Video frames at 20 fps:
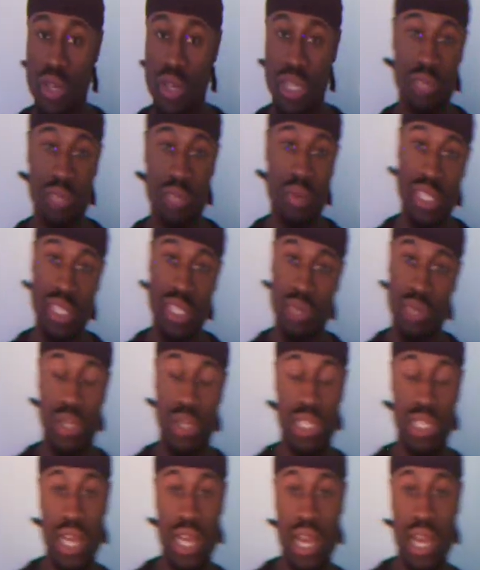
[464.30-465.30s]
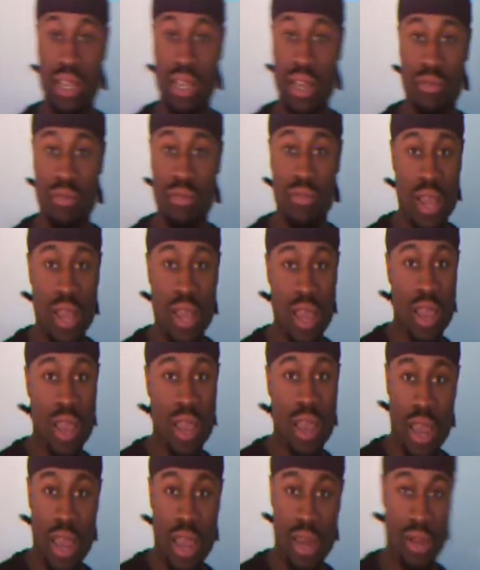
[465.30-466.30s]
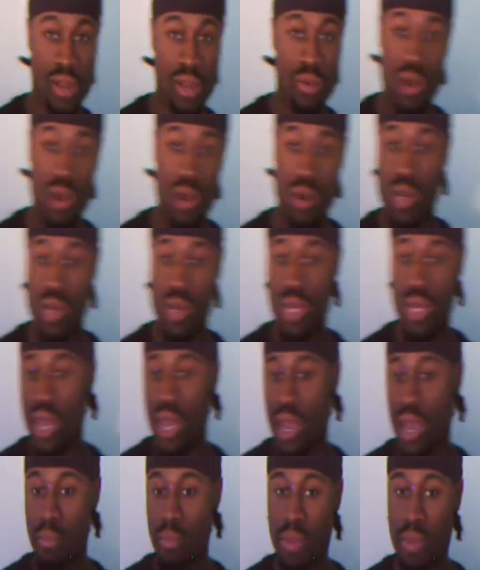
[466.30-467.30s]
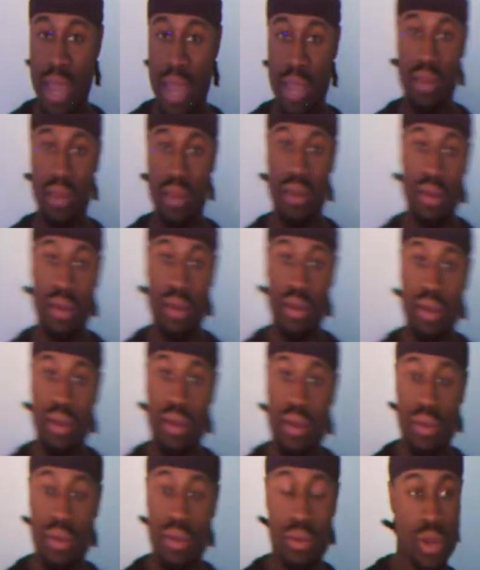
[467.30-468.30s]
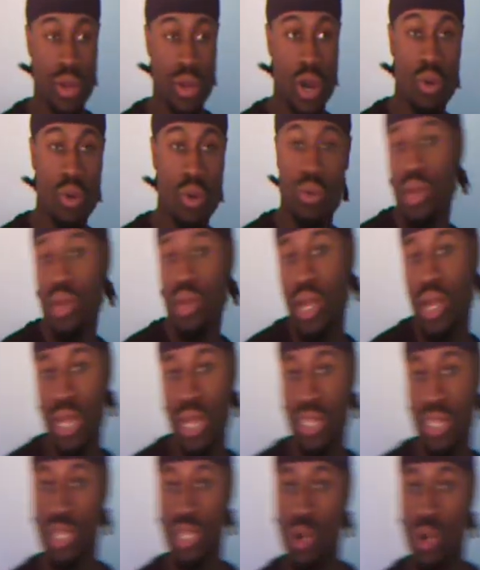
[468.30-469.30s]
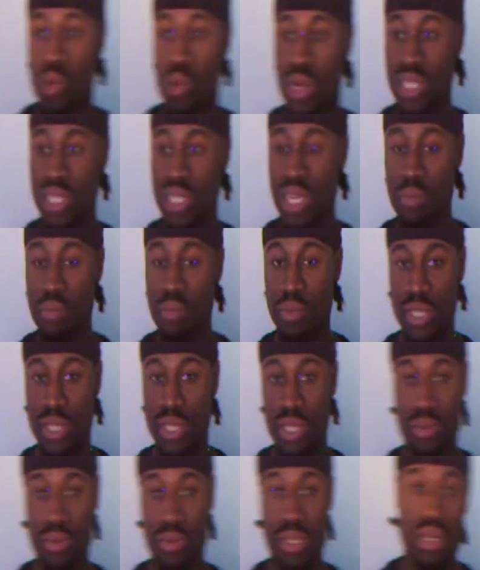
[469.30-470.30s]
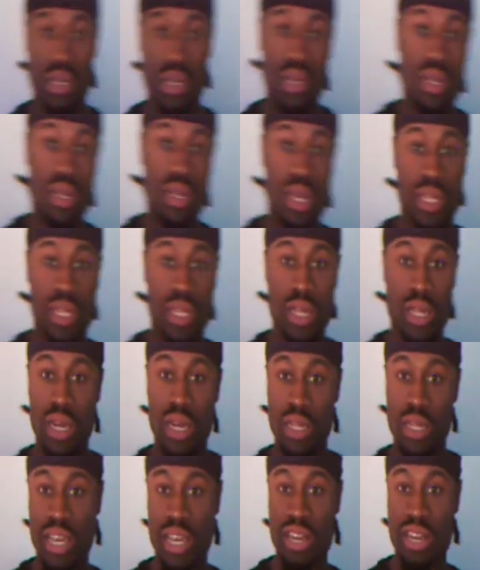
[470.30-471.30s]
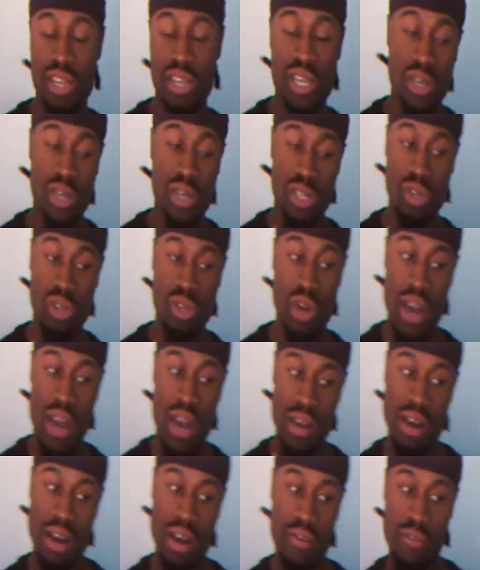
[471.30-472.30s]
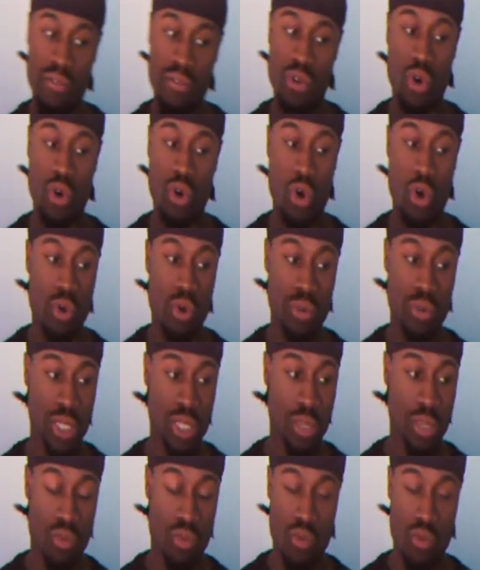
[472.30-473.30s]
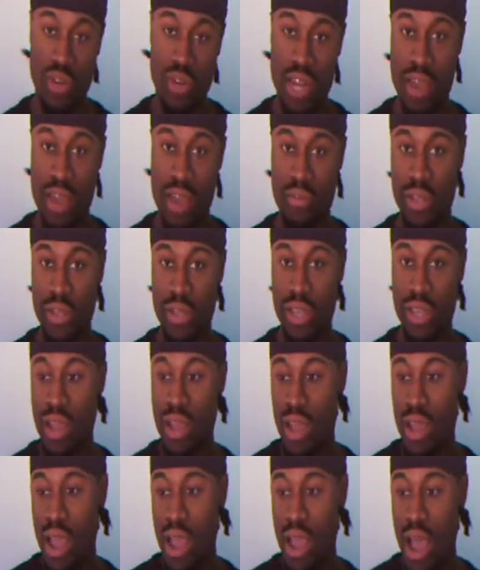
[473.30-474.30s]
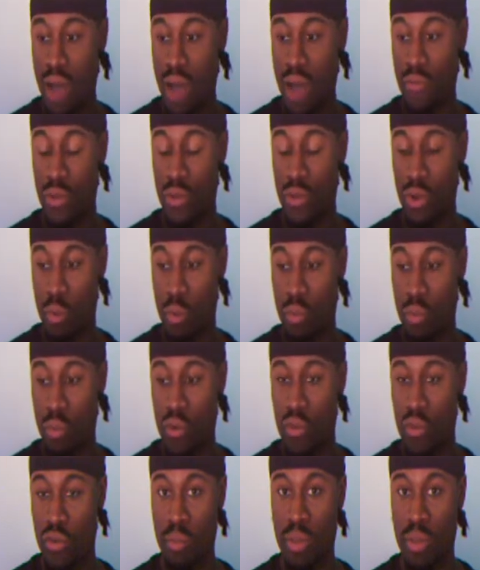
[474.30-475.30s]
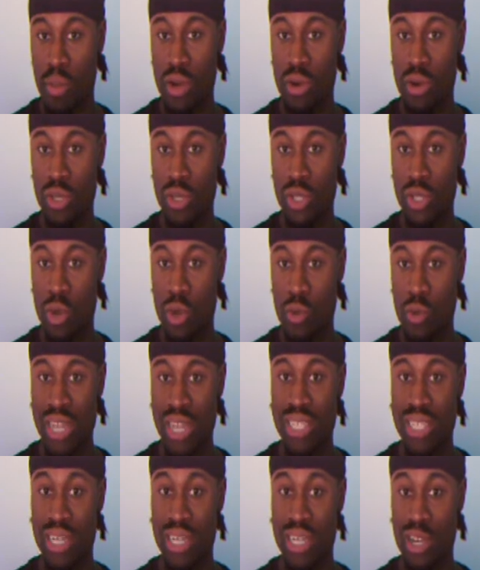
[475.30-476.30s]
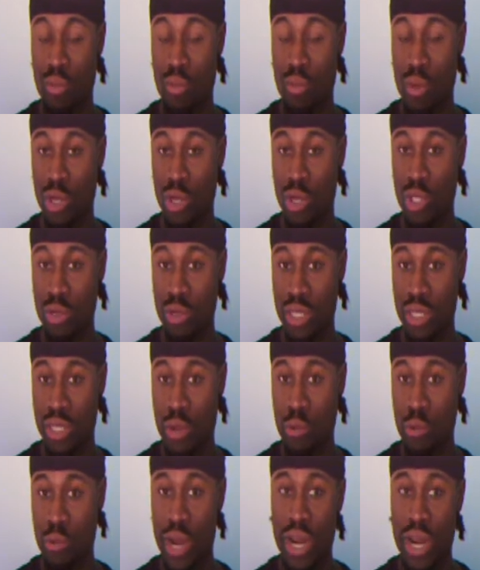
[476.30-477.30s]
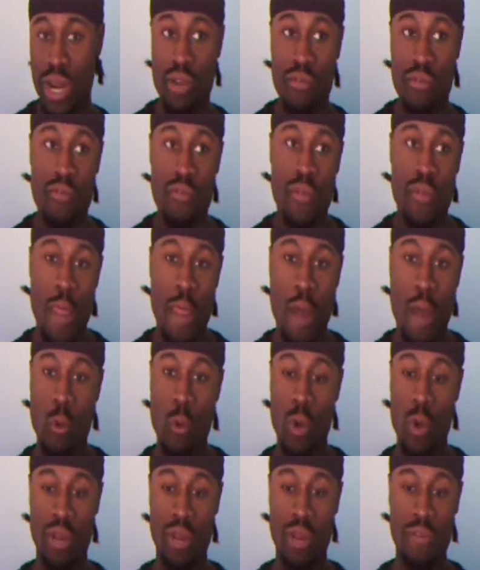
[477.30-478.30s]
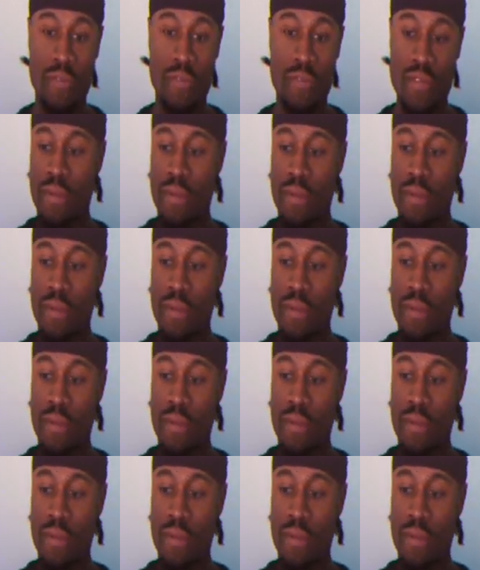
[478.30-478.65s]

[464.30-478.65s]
especially when Shaq left, and you know, he came back, you know, and still won championships in later years. You know, I feel Kobe's a proven athlete. I feel they're both competitors. You know, when I seen the commercial, it said, "What if, you know, what if